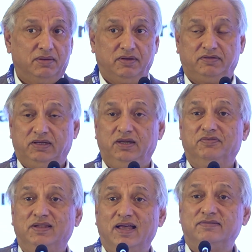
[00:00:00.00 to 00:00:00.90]

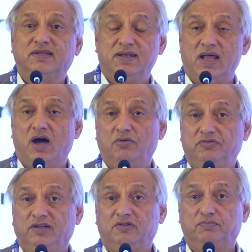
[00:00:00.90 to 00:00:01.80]
receives less than now
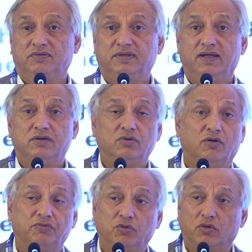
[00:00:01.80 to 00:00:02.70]
6%
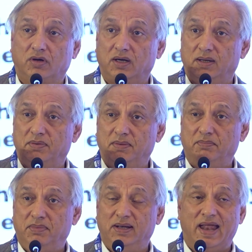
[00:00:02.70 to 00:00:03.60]
of total
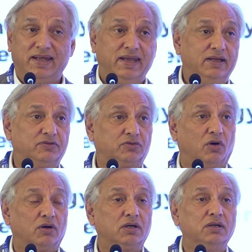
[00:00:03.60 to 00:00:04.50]
lending
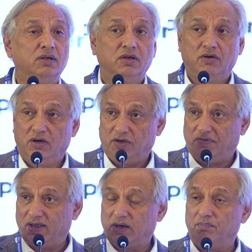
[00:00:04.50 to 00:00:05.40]
stock.
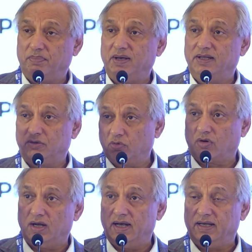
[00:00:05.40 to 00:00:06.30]
If I compare that
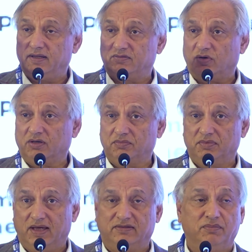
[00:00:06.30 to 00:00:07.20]
total lending
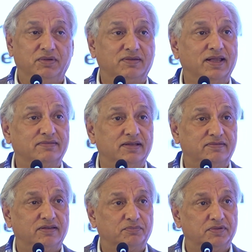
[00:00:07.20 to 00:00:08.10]
stock, SME is less than
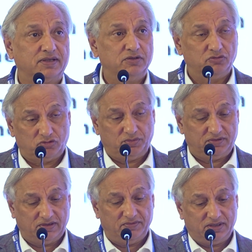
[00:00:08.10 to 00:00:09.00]
6%, used to be
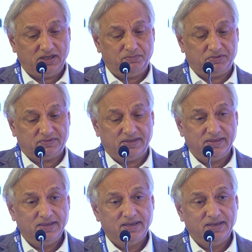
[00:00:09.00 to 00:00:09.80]
17%.